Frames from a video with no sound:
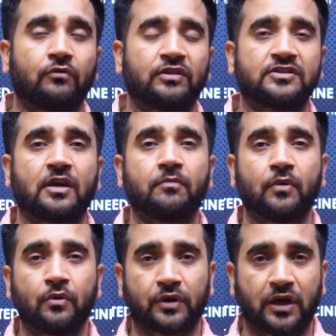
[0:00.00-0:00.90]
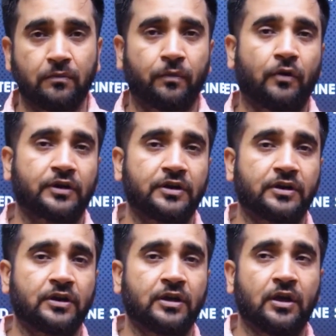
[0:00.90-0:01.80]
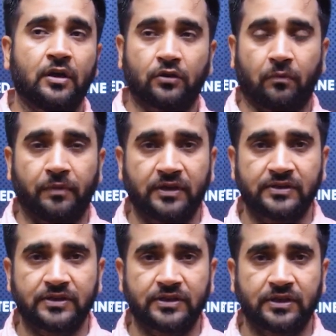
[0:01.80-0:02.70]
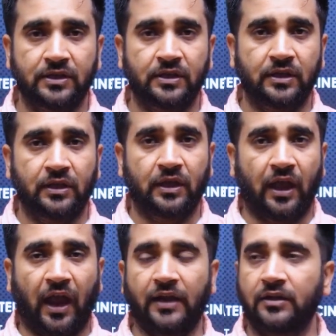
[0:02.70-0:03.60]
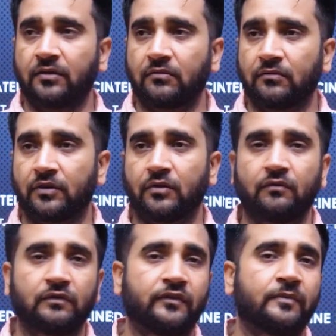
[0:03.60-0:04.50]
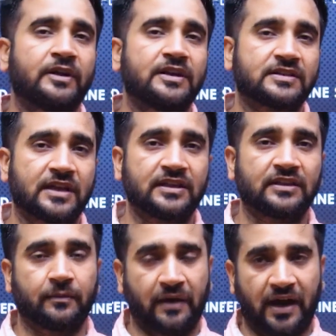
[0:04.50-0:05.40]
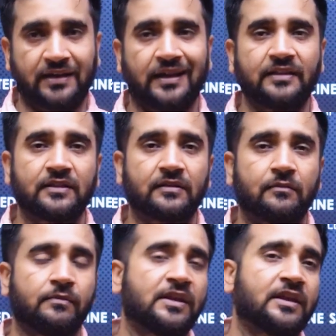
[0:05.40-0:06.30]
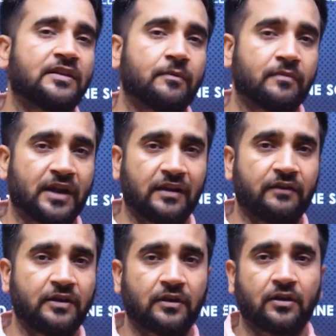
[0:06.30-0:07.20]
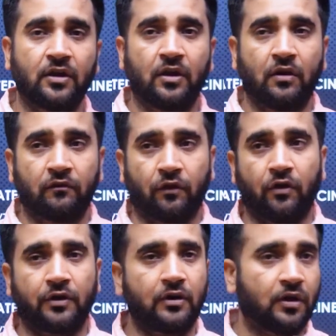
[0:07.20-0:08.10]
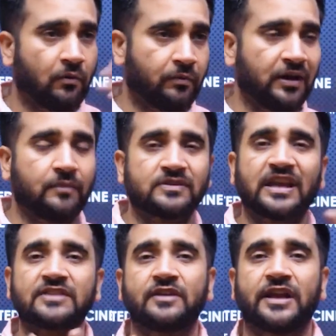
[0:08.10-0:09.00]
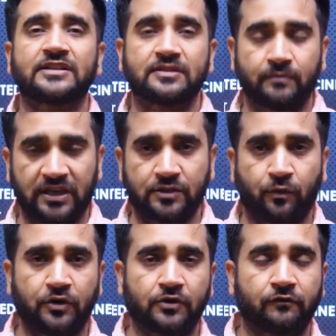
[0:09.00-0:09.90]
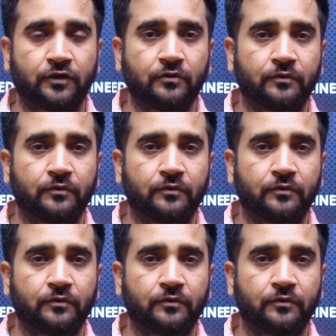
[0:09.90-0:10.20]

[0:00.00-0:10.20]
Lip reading: with some more important topics, and you know, we will be discussing them at length, making them relevant for prelims as well as mains point of view.